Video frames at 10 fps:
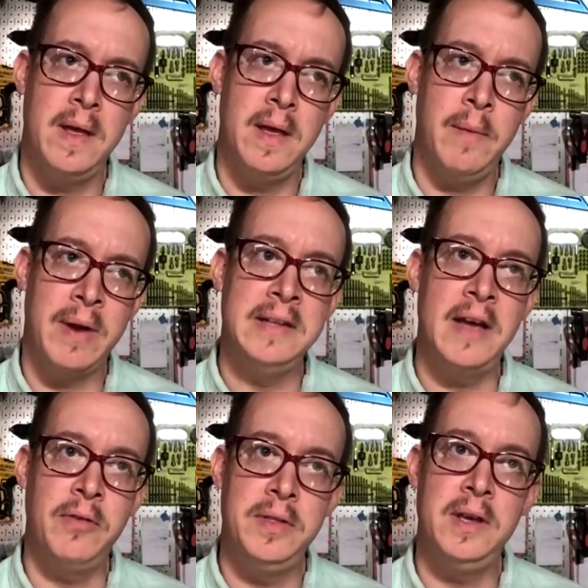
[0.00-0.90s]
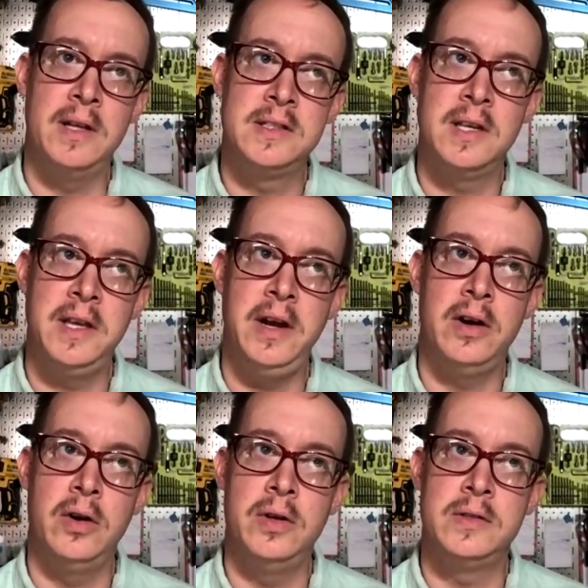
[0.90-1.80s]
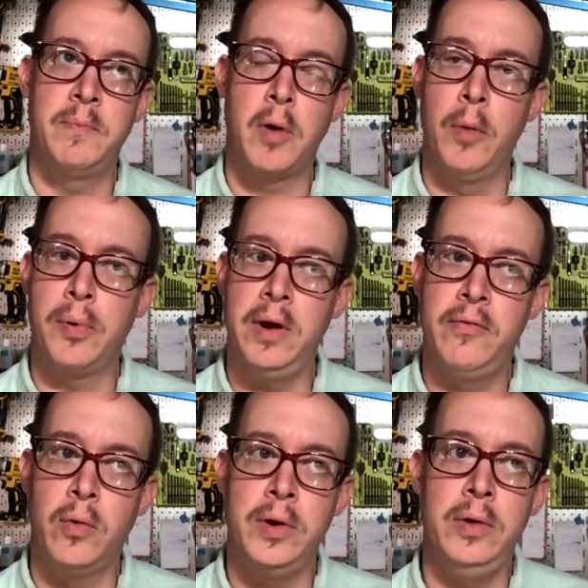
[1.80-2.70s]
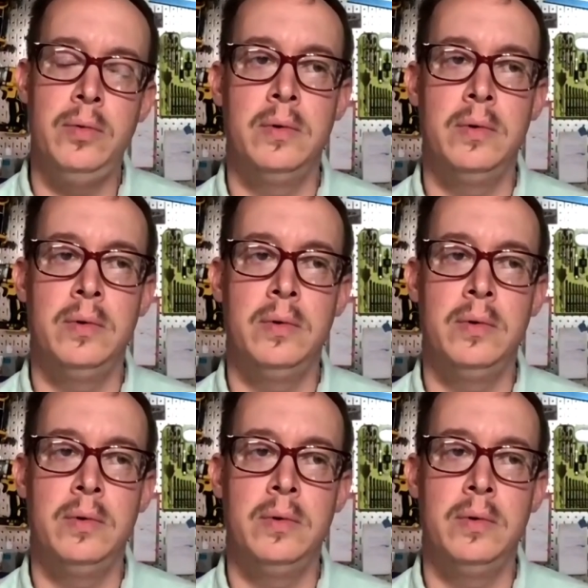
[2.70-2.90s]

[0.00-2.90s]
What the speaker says: But I definitely think unsung hero is appropriate for you.